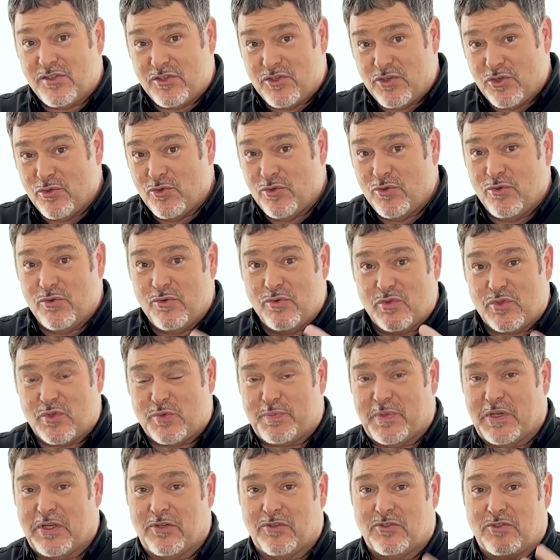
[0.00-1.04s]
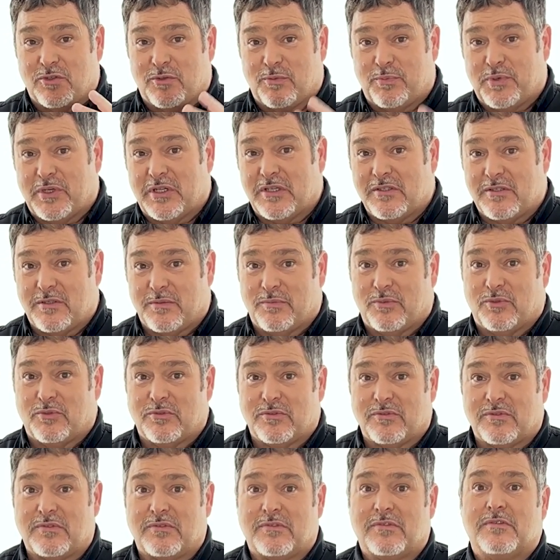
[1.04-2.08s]
two spiritual
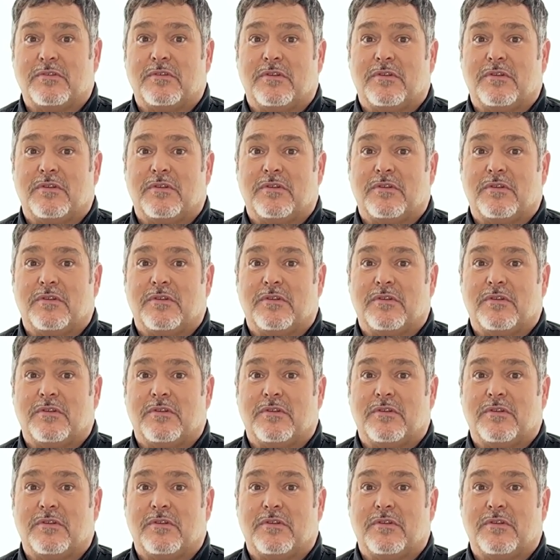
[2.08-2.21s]
principles